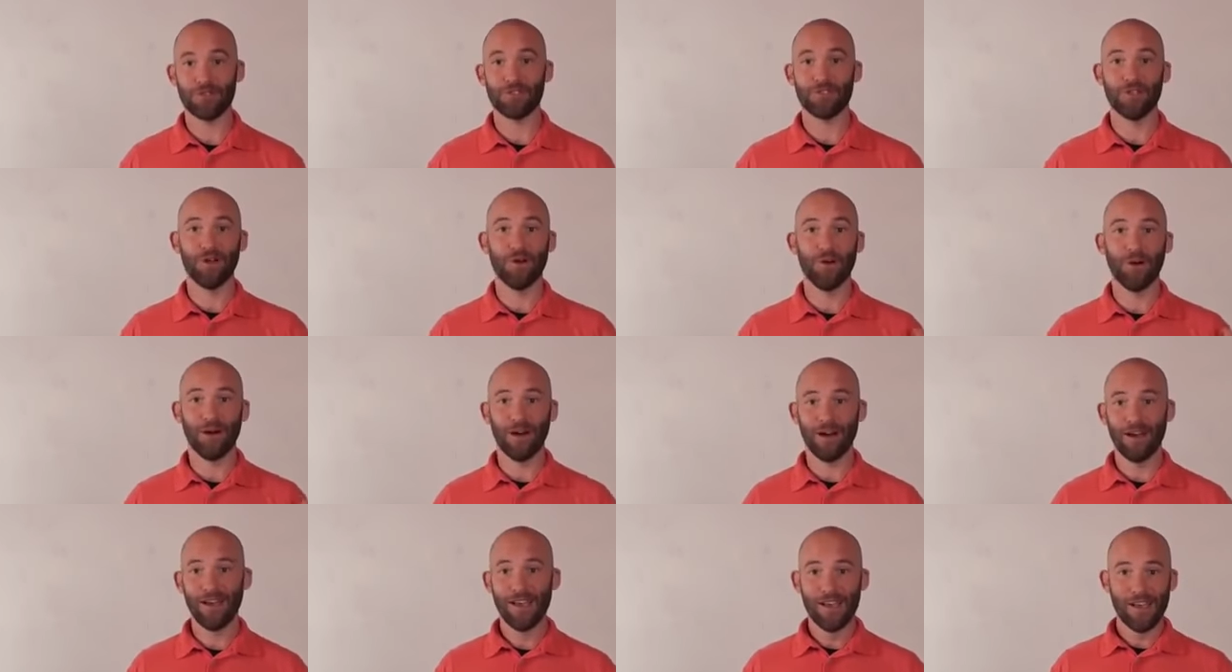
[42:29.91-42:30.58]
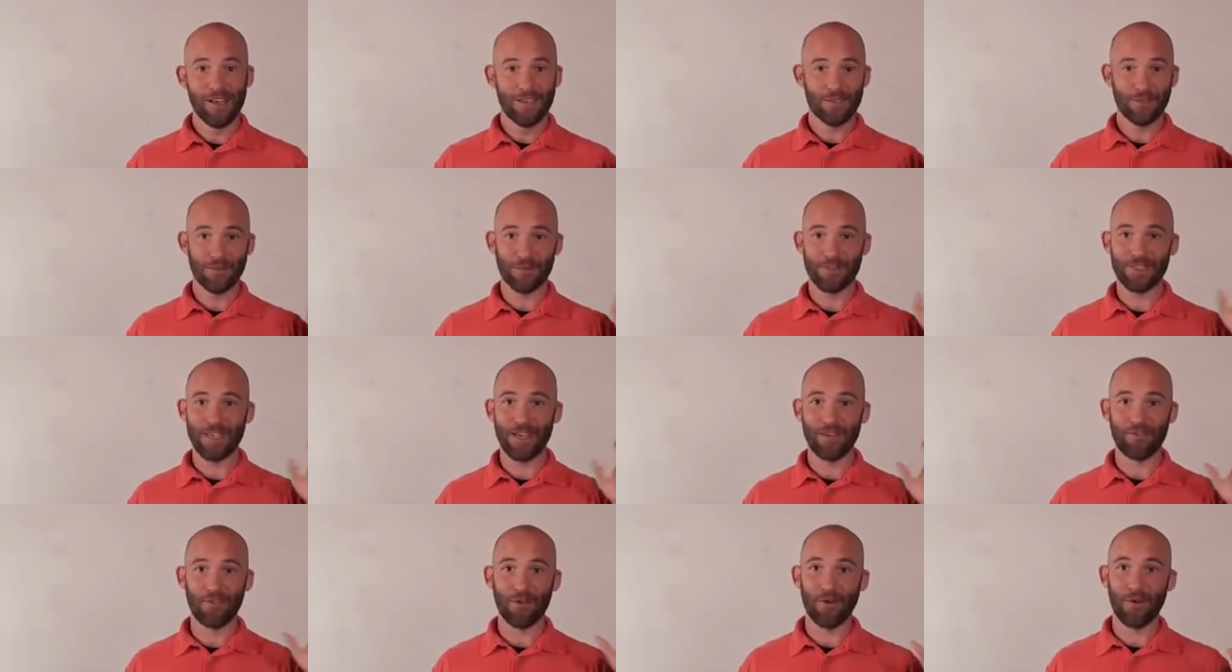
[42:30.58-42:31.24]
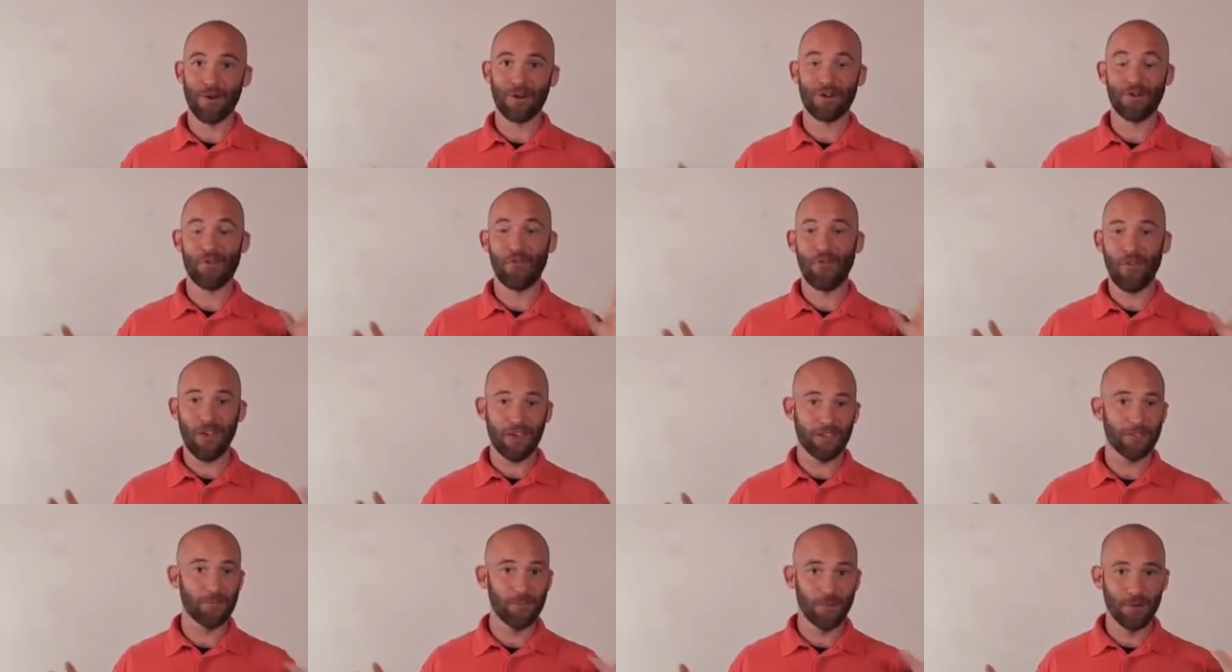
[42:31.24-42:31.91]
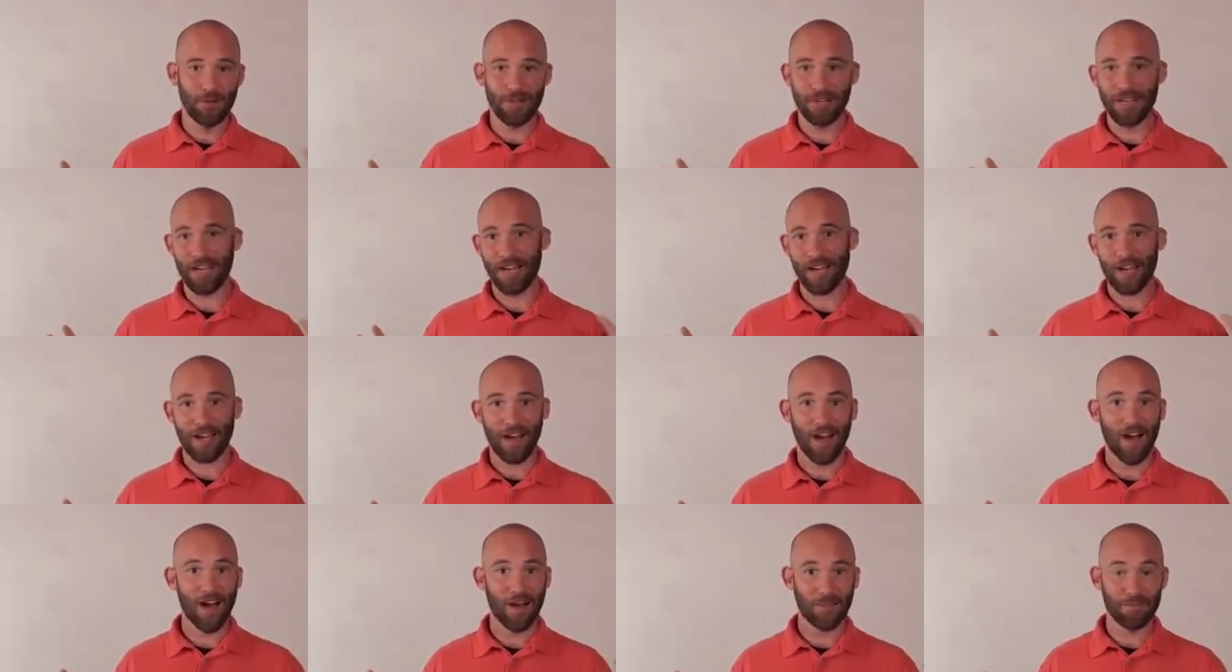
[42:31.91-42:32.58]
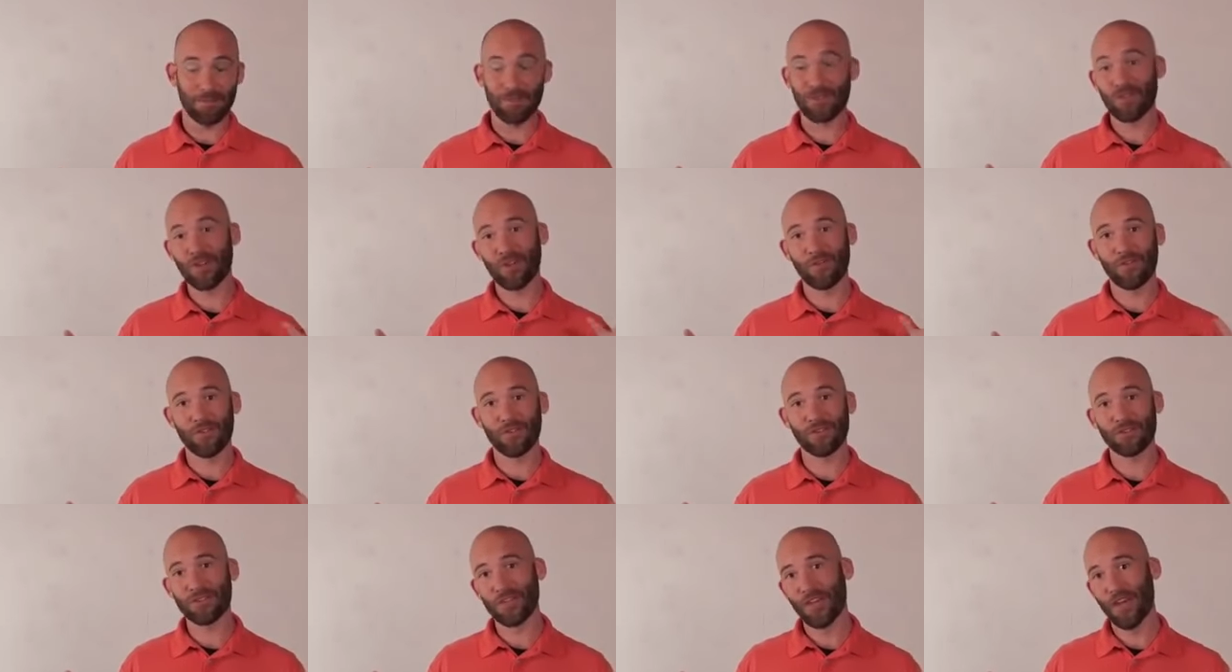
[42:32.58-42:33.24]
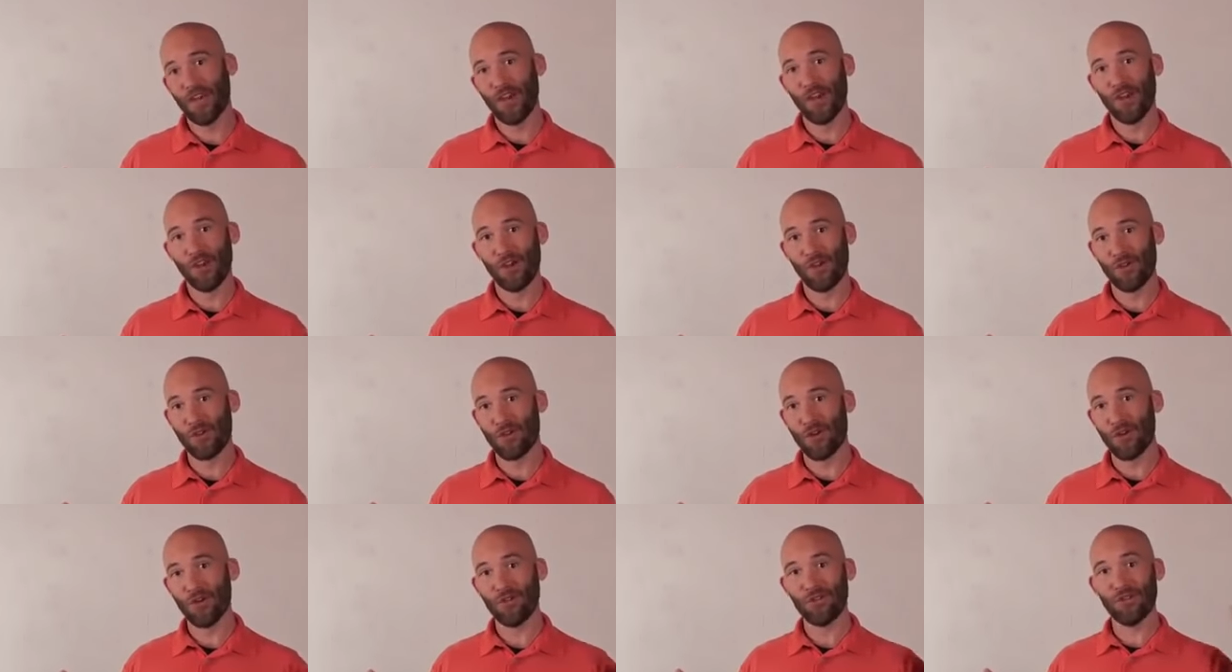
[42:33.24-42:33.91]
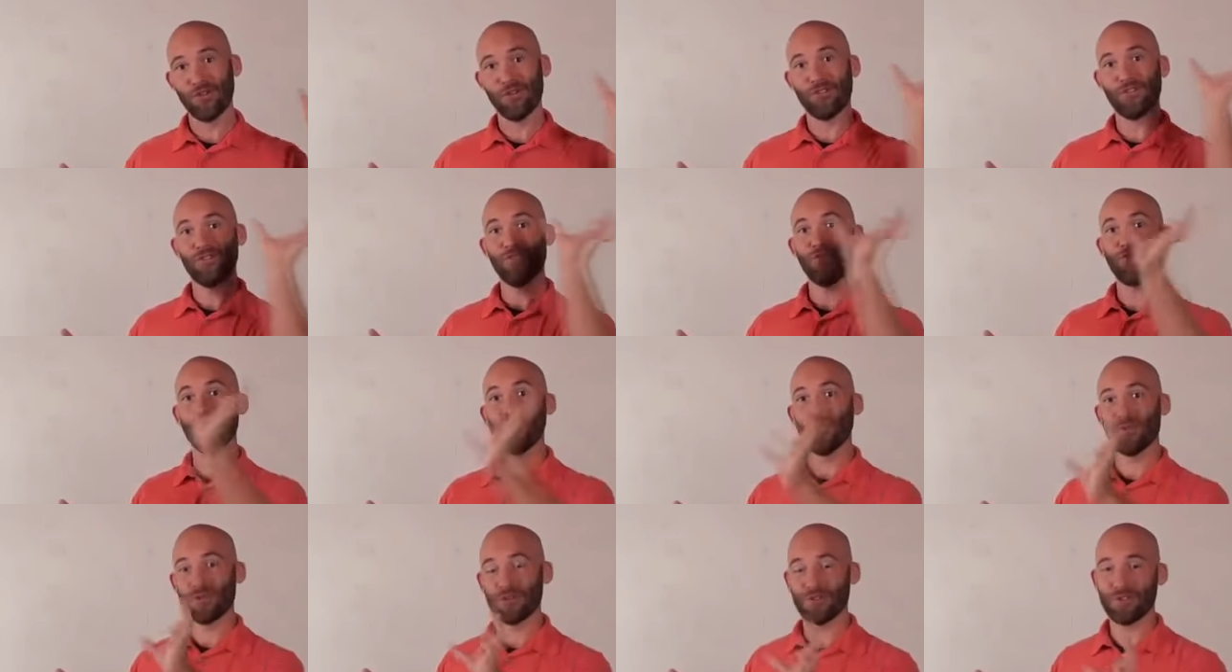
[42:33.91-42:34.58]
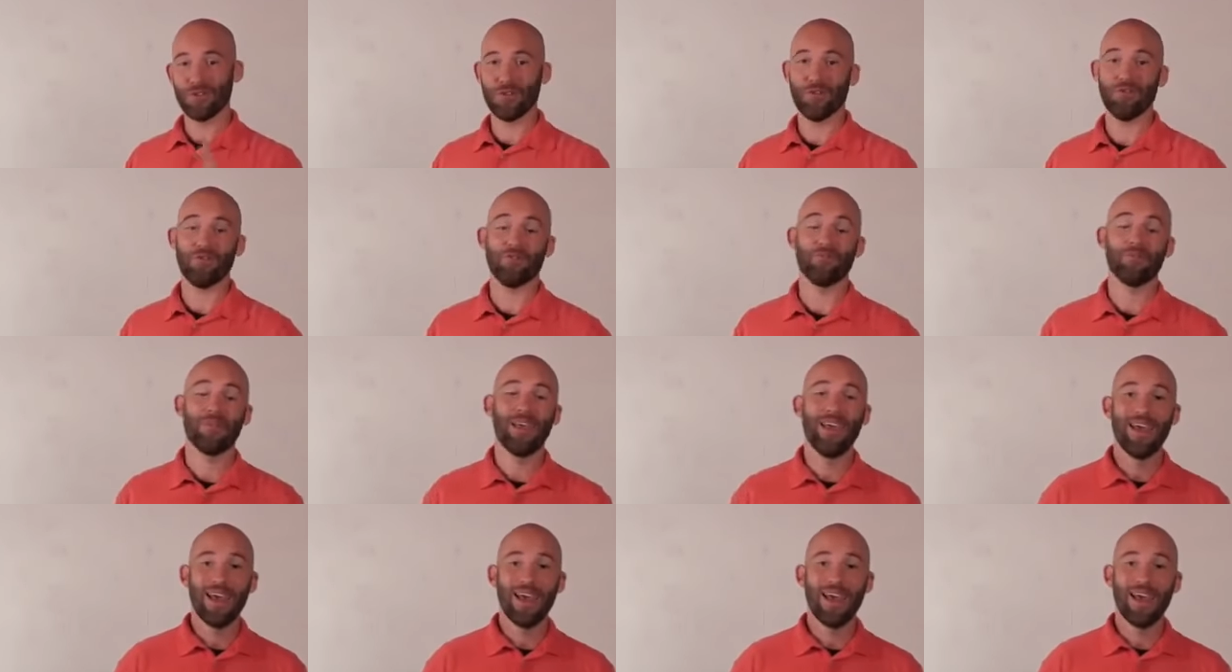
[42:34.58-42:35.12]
So instead of going to facebook.com servers, you go to your server.